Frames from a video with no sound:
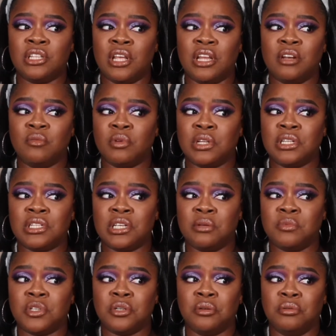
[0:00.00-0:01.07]
They didn't really seem
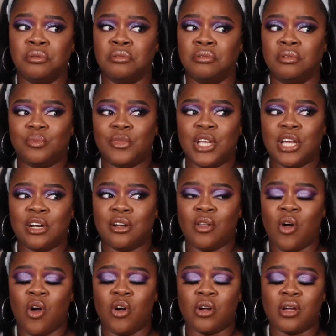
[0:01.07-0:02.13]
to get
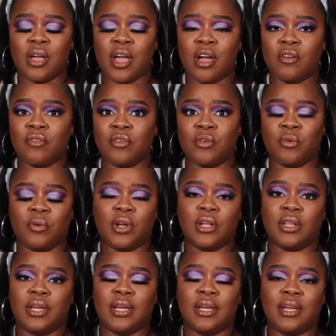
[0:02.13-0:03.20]
along ever,
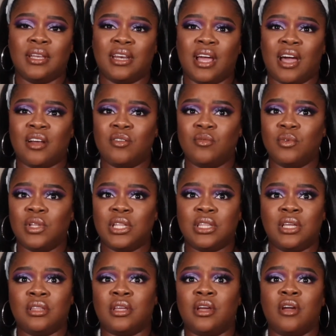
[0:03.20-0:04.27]
really. And I don't really
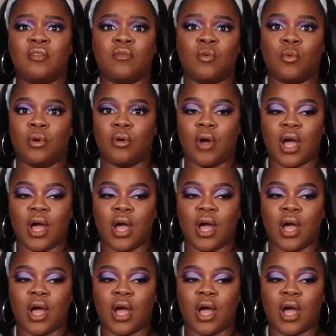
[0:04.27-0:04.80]
think they ever will.